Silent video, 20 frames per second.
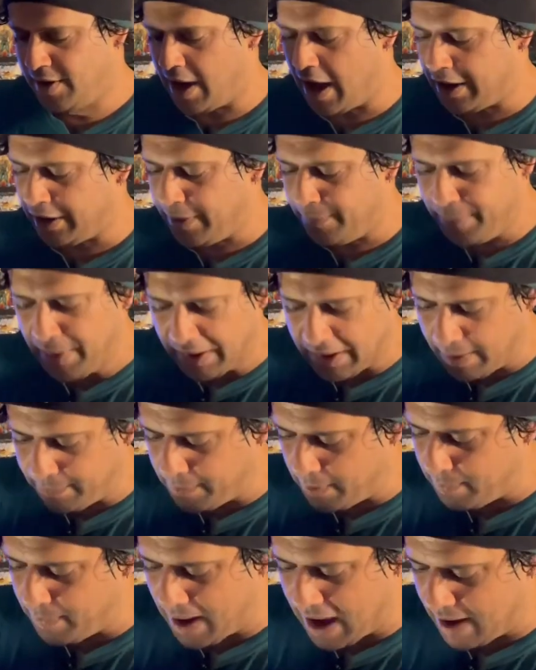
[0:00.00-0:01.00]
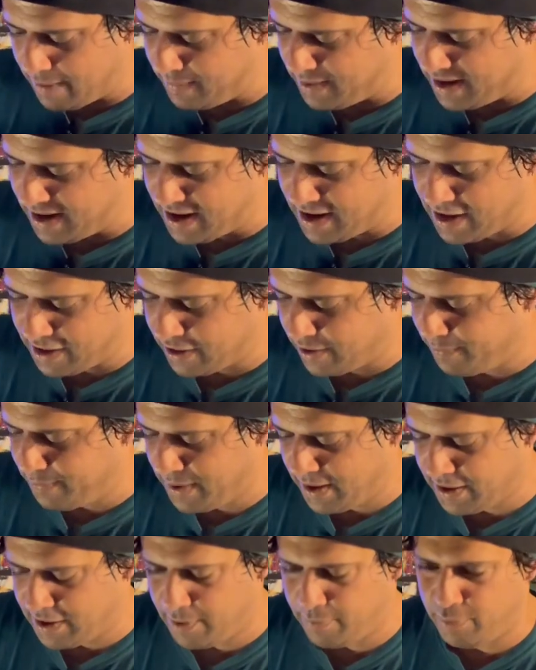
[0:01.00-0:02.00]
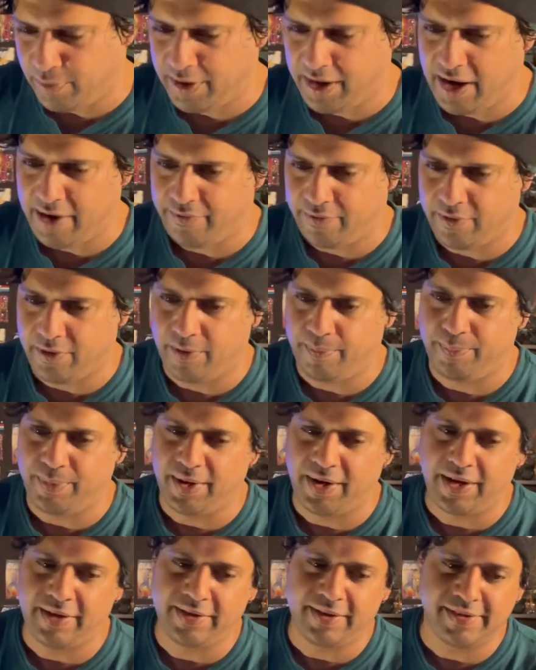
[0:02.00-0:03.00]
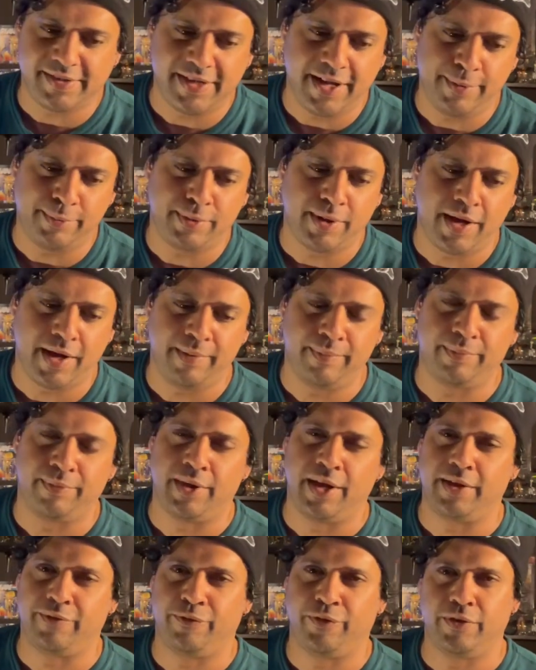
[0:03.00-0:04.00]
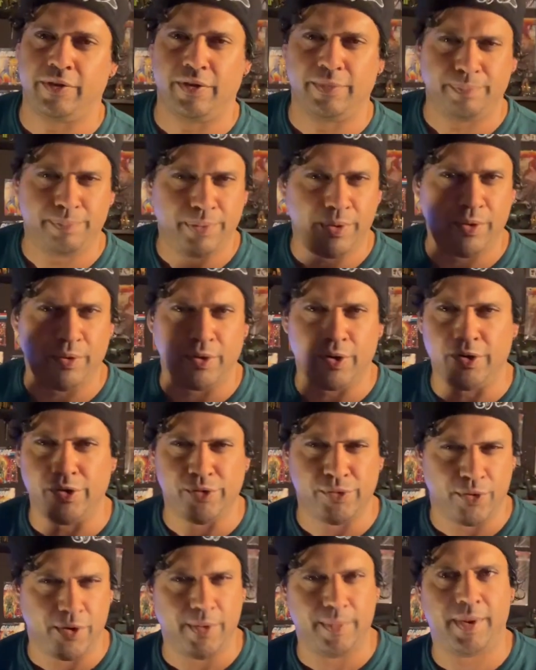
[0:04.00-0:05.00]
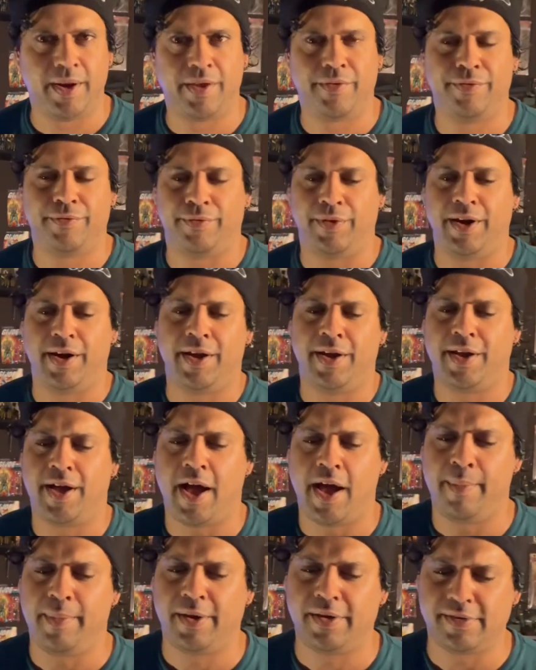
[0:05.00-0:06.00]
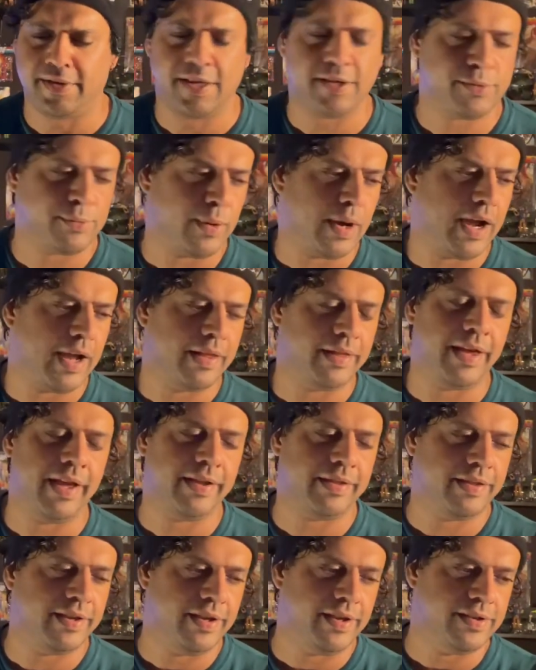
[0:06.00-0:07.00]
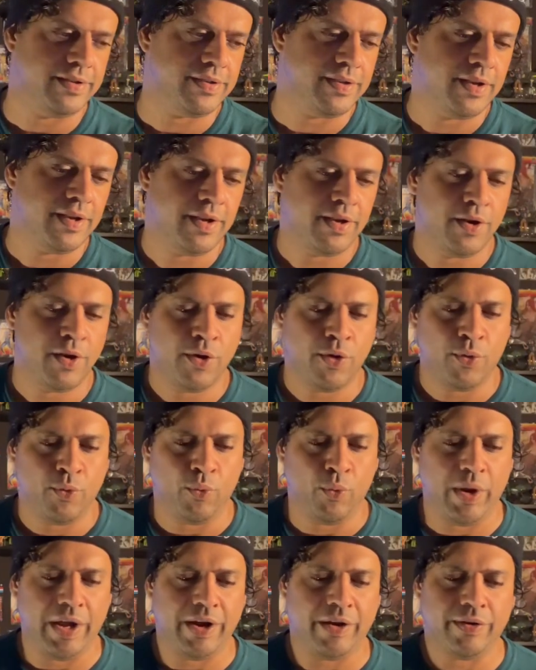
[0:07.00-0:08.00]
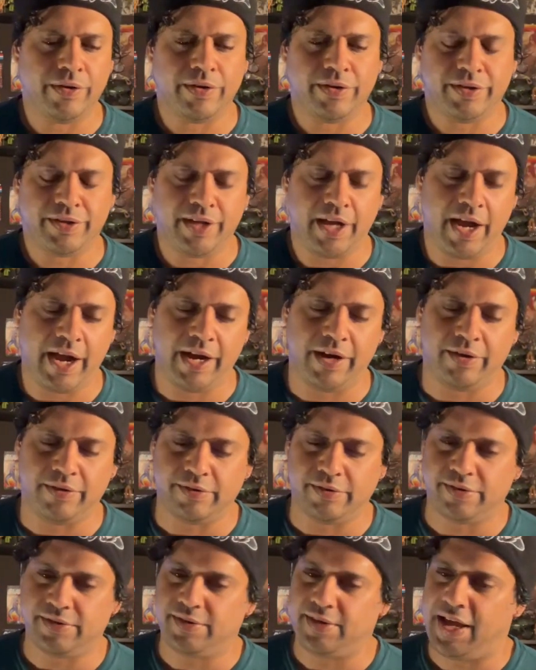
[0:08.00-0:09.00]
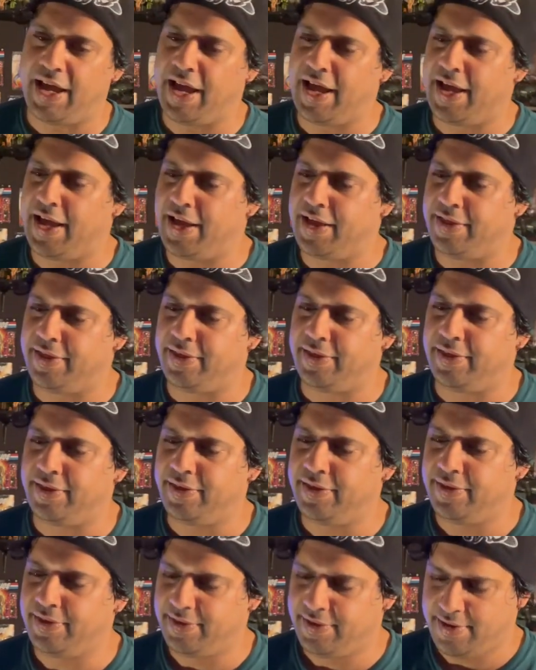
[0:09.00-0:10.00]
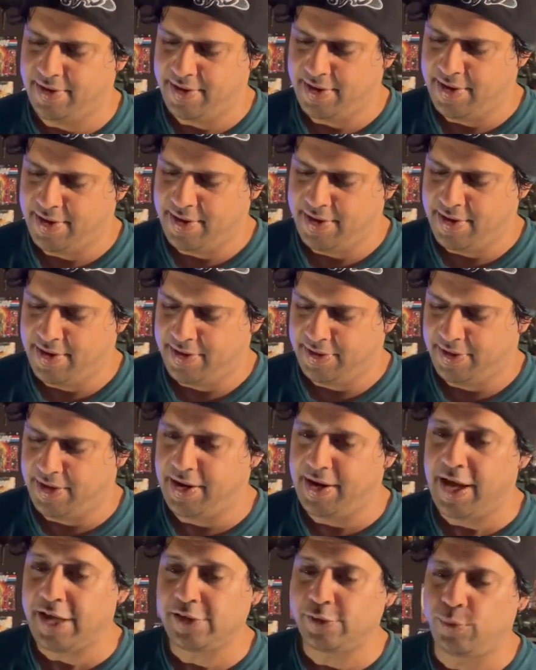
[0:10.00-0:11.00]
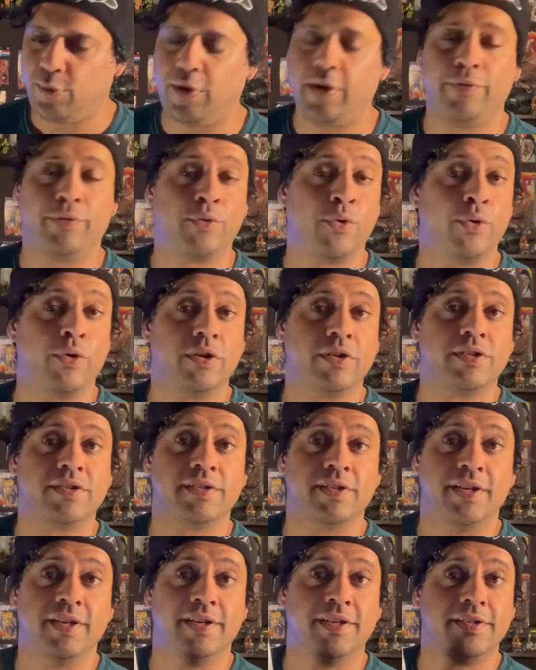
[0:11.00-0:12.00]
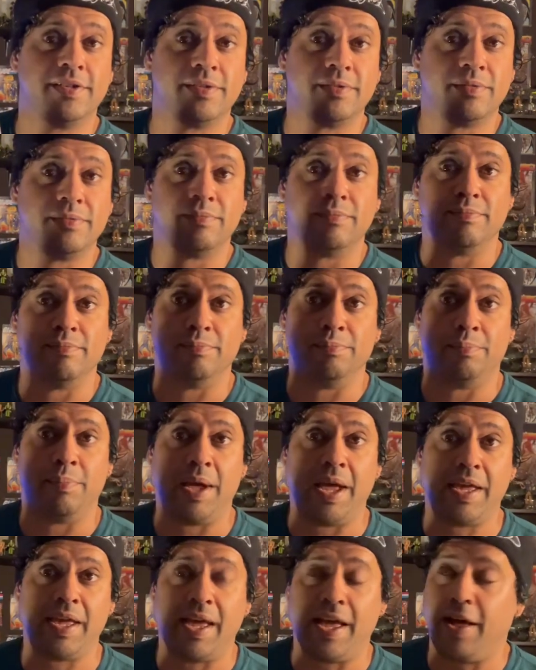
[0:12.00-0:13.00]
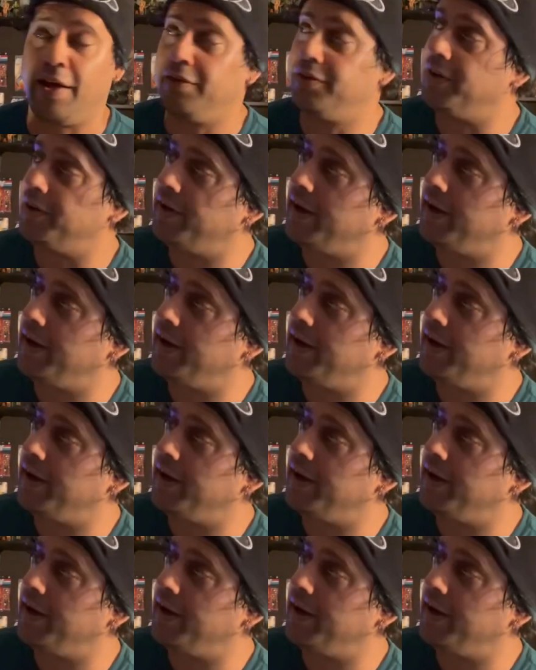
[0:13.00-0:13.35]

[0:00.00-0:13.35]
I could pick up a Batman, I could pick up whatever, but at the same time, like for the pure enjoyment of reading comics, that's why I like these weird titles. And the next one, of course, is my gal, the